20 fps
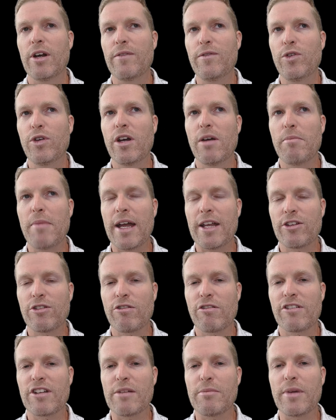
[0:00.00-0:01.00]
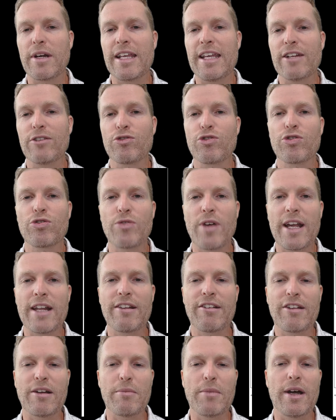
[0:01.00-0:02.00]
If you can mentor somebody and train
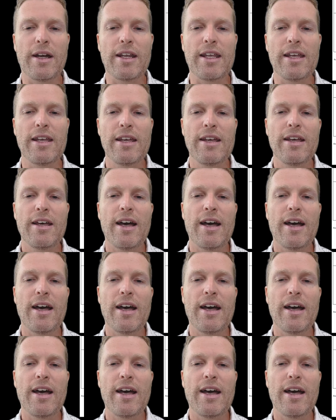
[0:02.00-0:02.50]
somebody,